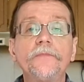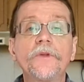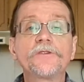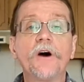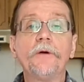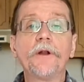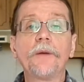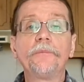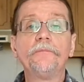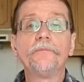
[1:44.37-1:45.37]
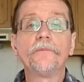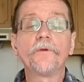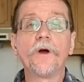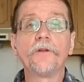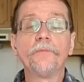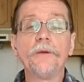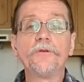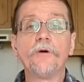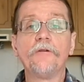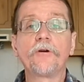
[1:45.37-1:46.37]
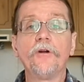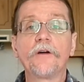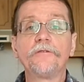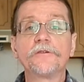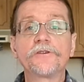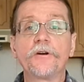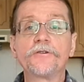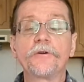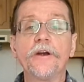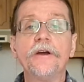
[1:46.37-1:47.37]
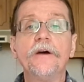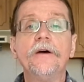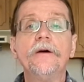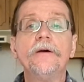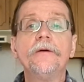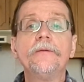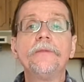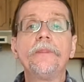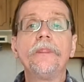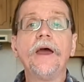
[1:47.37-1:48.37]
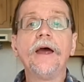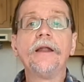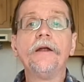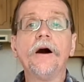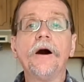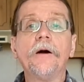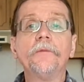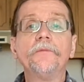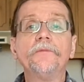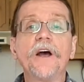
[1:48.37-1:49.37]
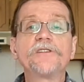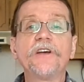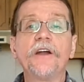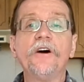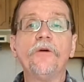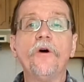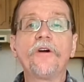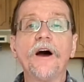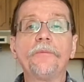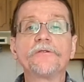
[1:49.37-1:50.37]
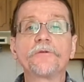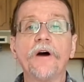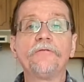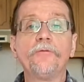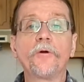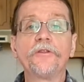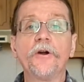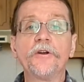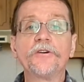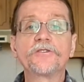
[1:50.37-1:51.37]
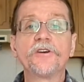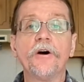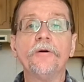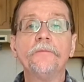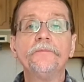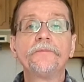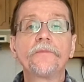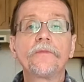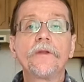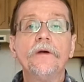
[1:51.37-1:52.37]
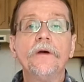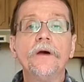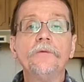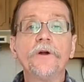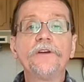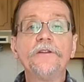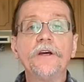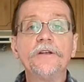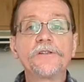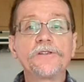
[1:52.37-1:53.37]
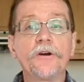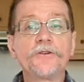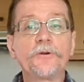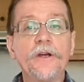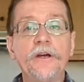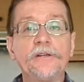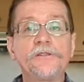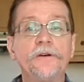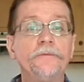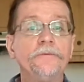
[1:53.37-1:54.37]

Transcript: so I went up around maybe 12 o'clock for the surgery. And next thing I know, I woke up, it was around 4:30 or so. And what they did in this surgery is